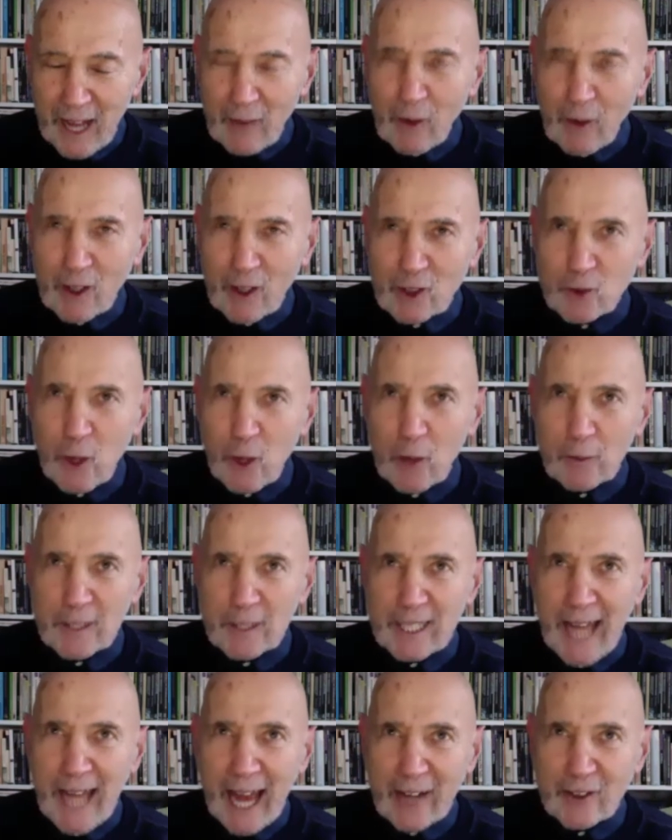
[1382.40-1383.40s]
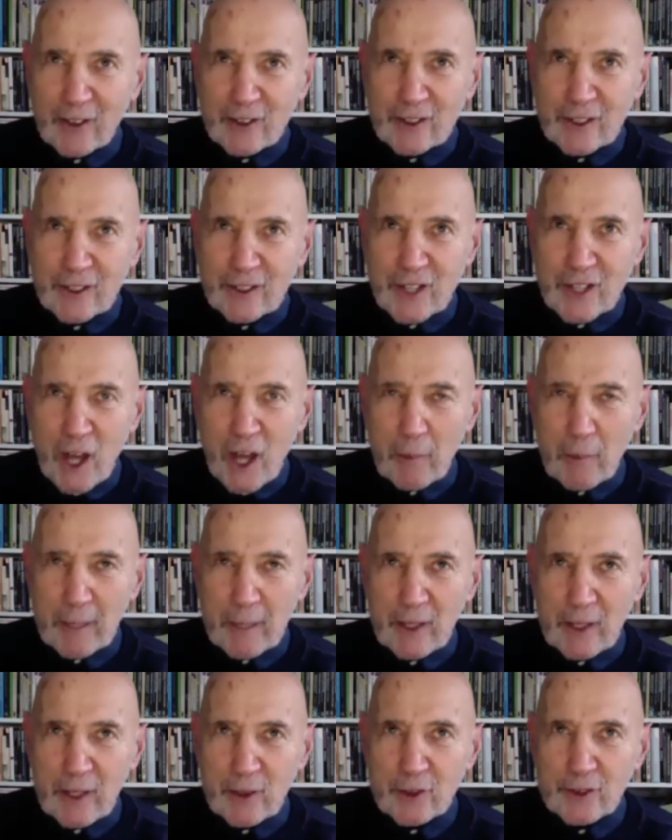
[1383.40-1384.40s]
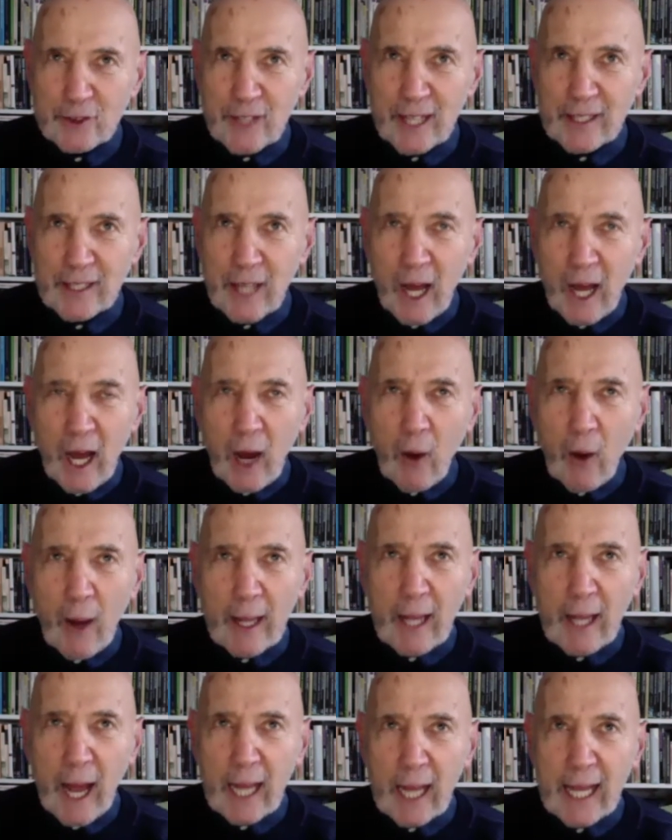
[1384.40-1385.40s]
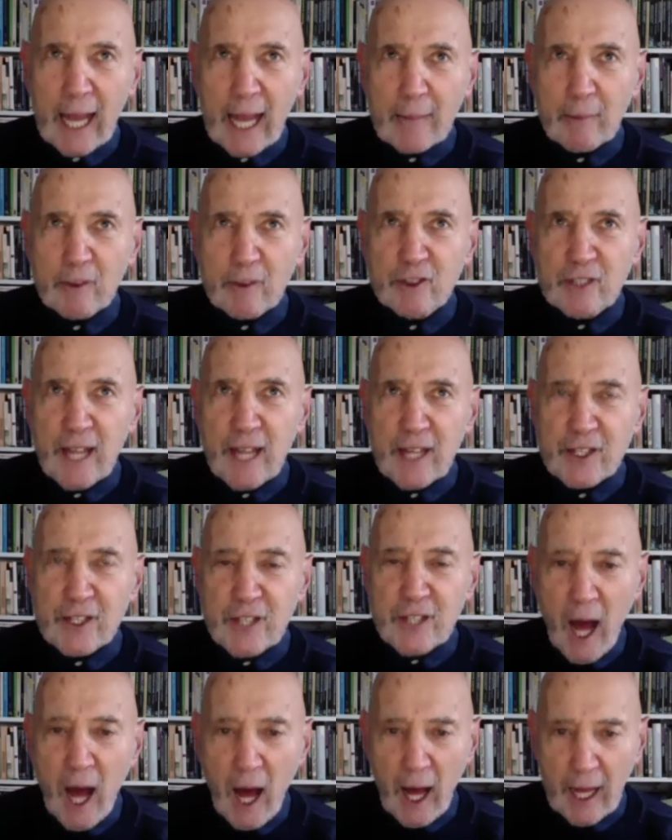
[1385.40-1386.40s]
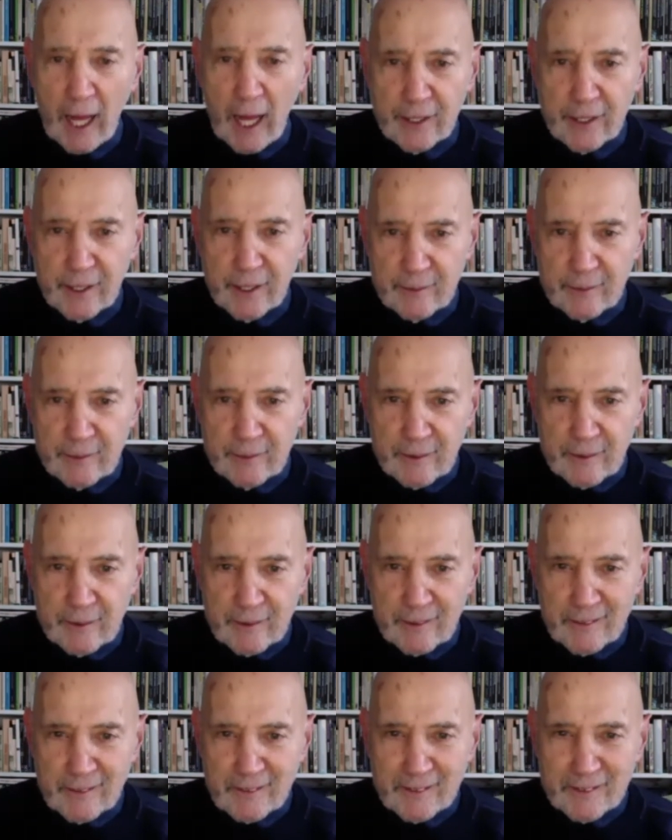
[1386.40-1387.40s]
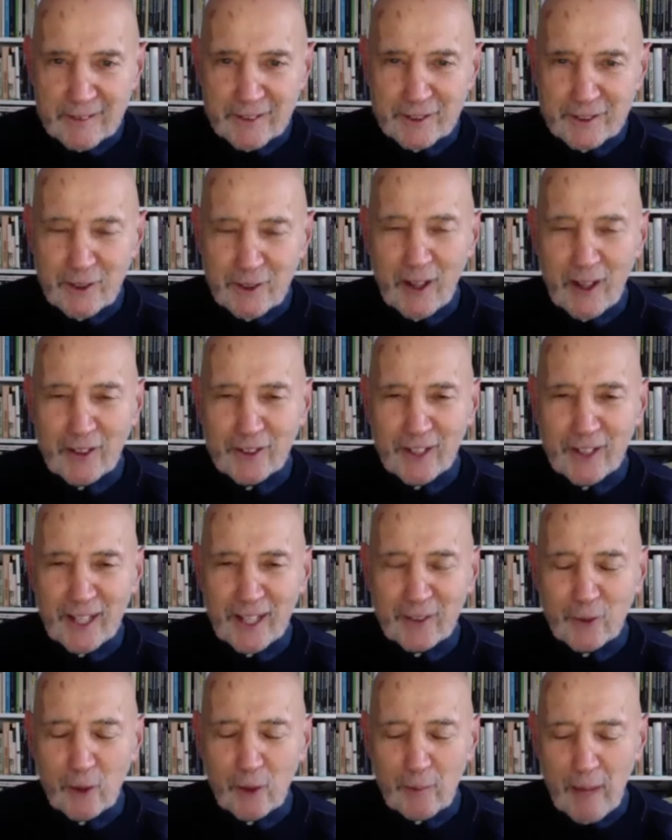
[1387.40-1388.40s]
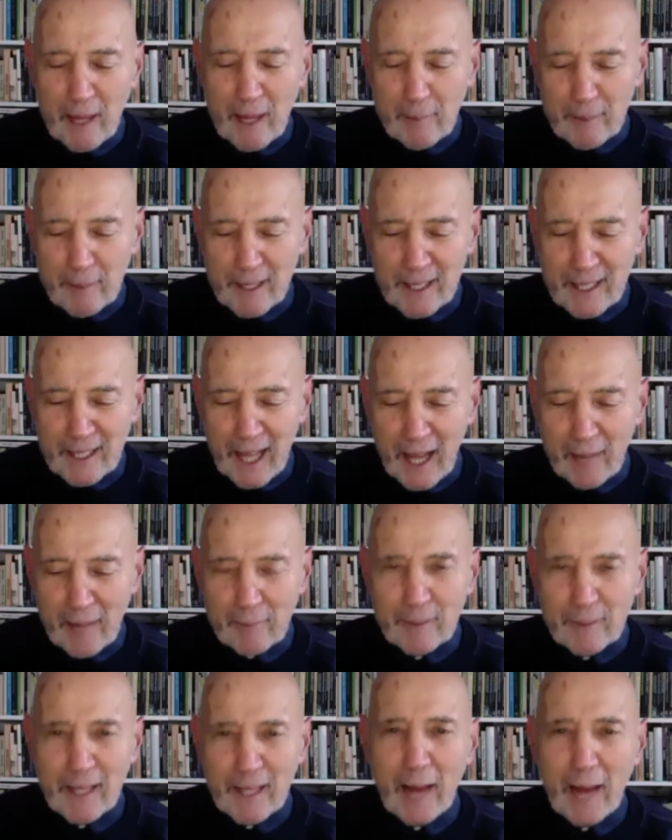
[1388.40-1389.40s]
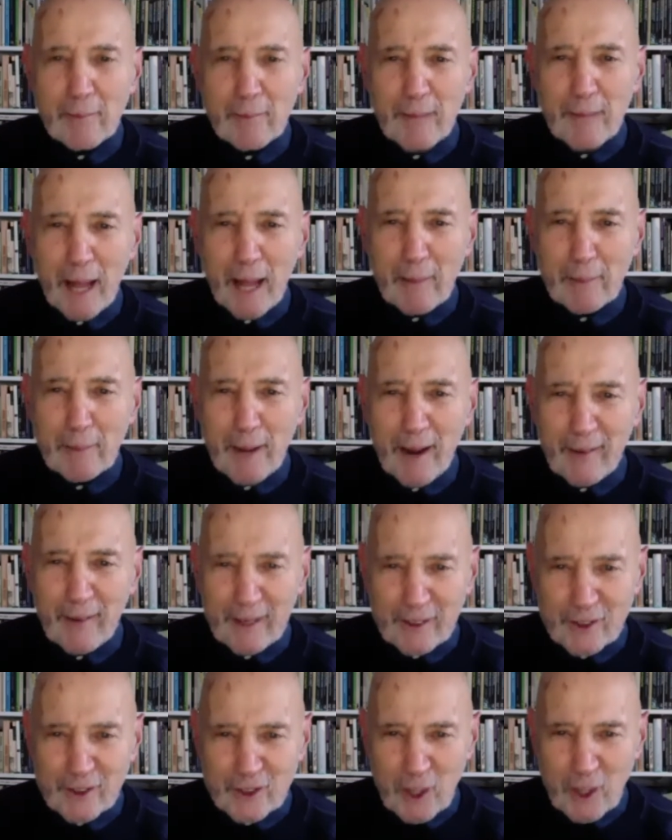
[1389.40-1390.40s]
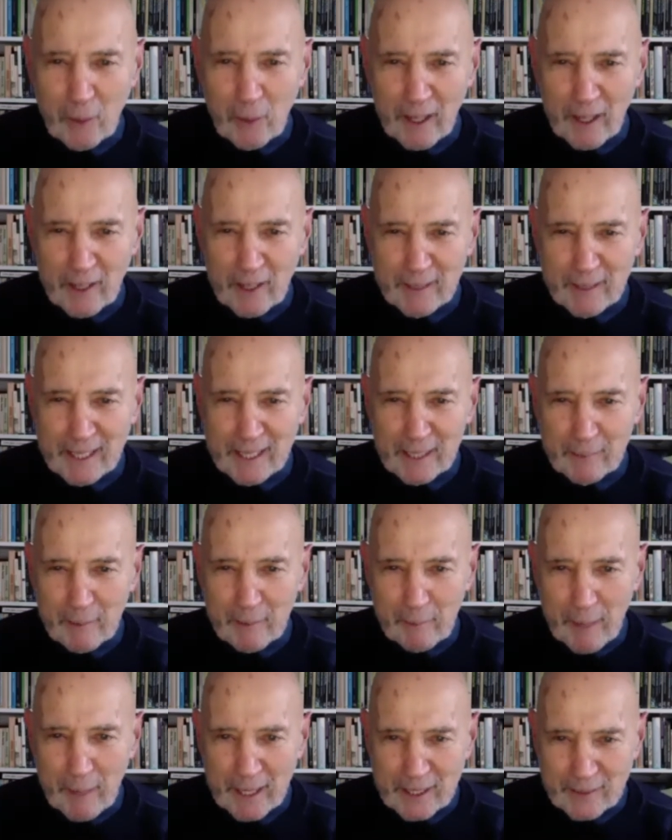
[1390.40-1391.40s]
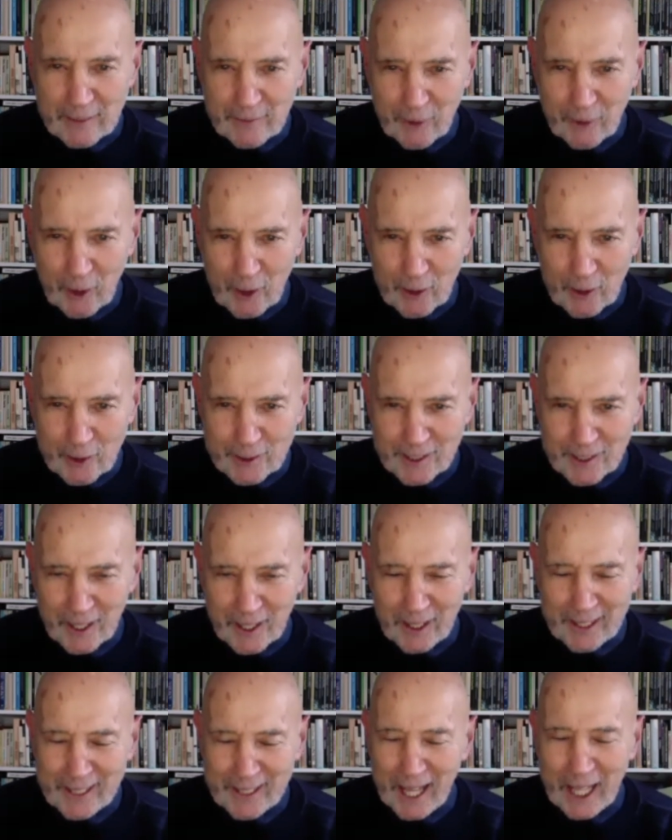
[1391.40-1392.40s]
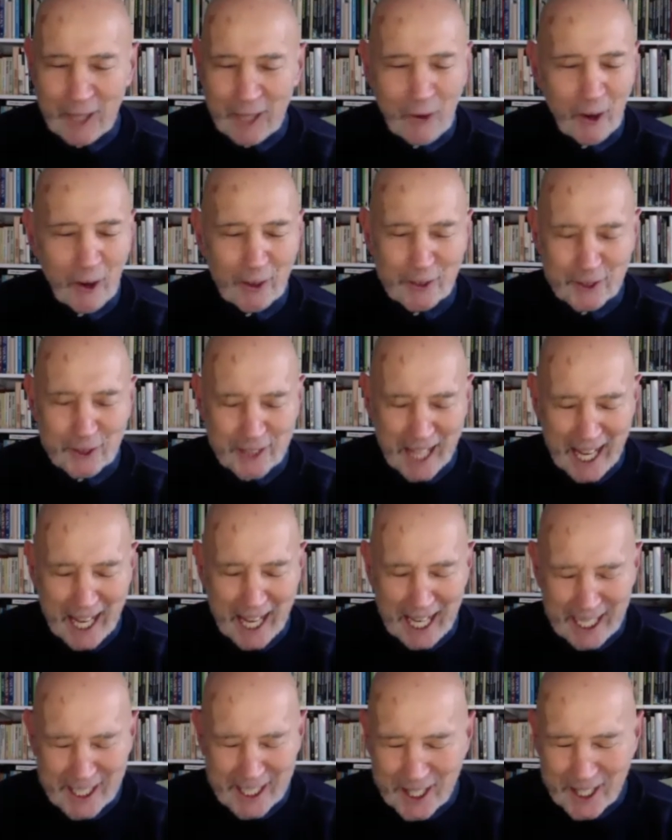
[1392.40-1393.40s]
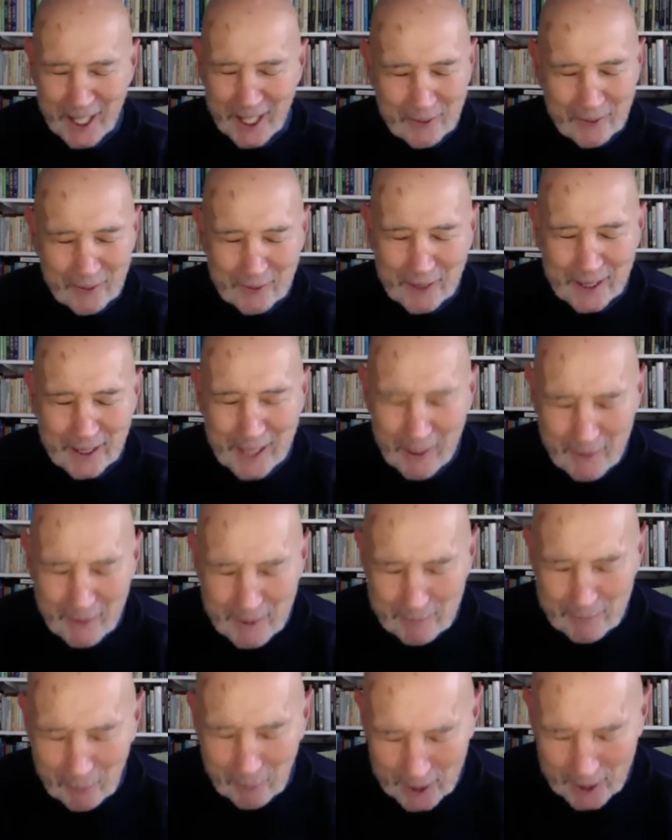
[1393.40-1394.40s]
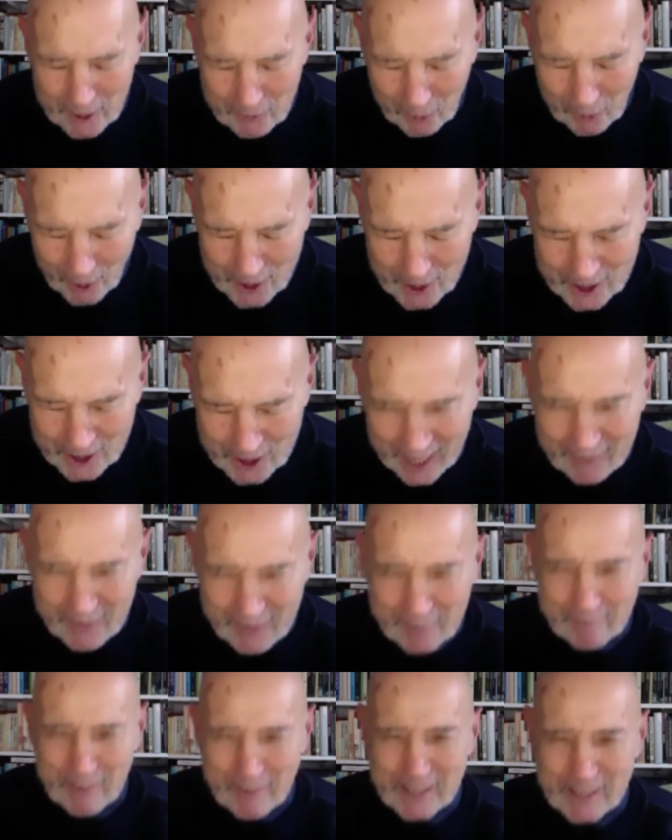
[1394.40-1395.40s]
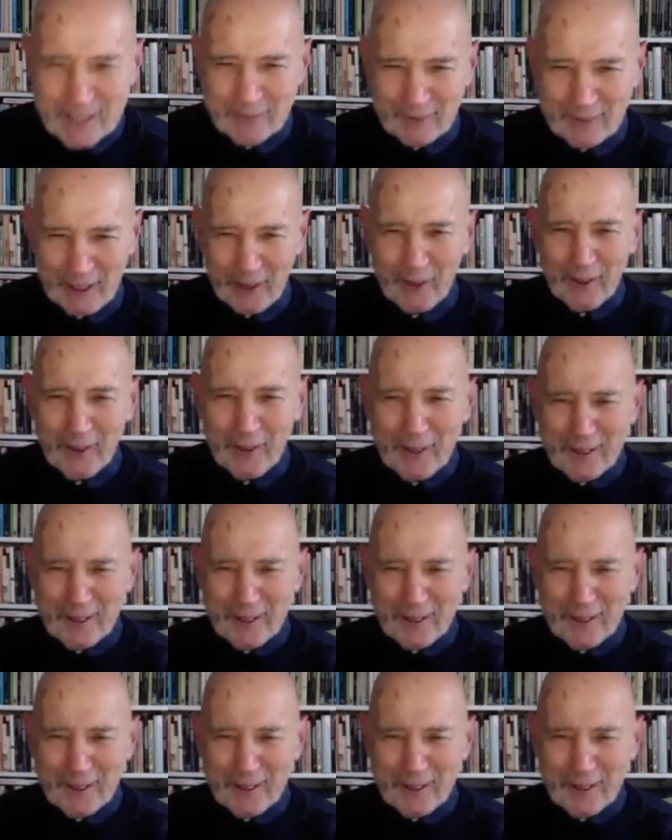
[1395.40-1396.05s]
I once worked with an actress in Germany who said, oh, I came on stage to hide. So I said, well, maybe a librarian's job might have been a little bit better for you because, darling, there you are on stage with everybody watching every bit of you.